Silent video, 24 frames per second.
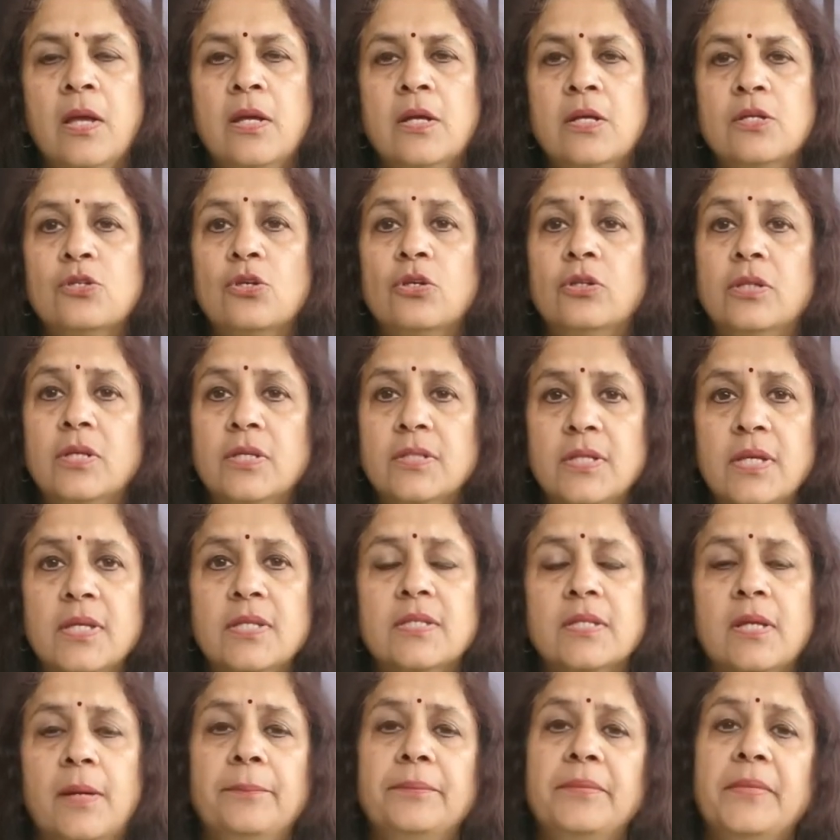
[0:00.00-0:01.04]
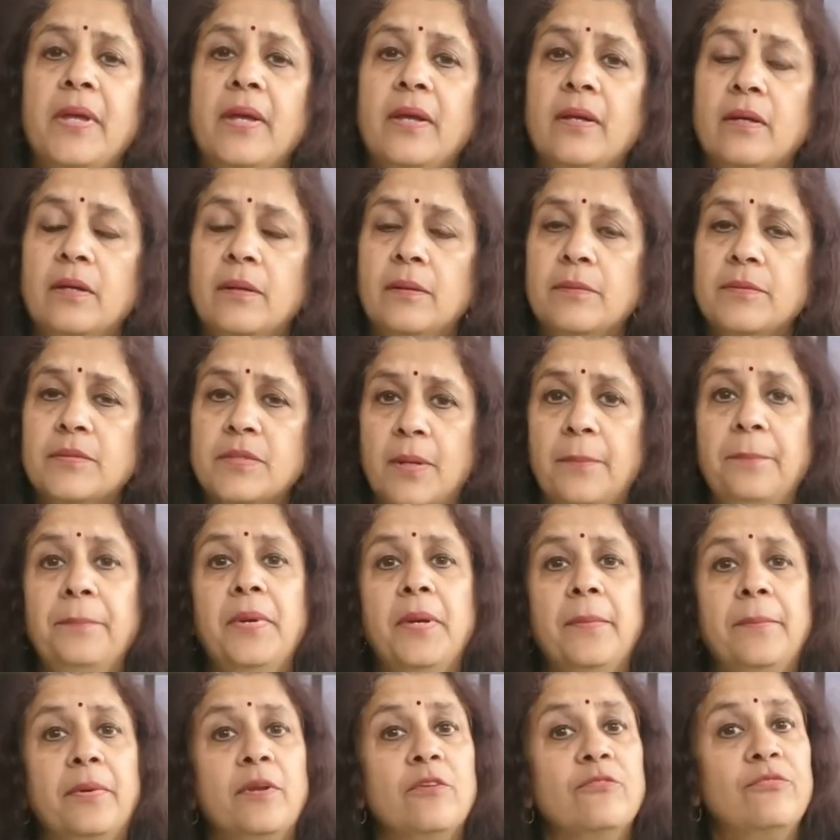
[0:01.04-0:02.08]
So this is something some
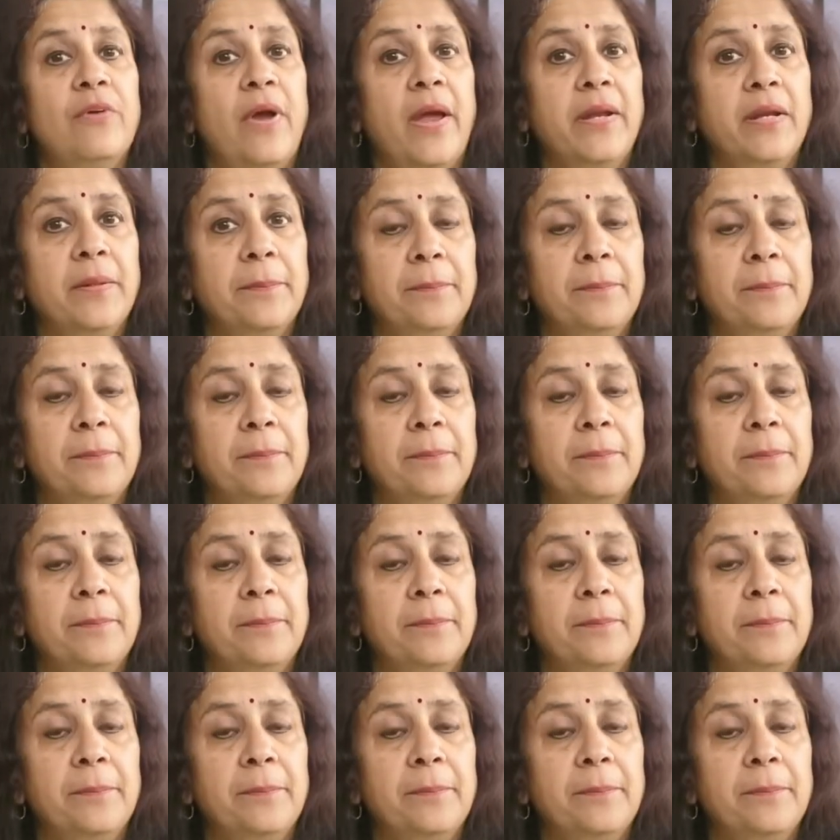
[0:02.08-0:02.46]
people find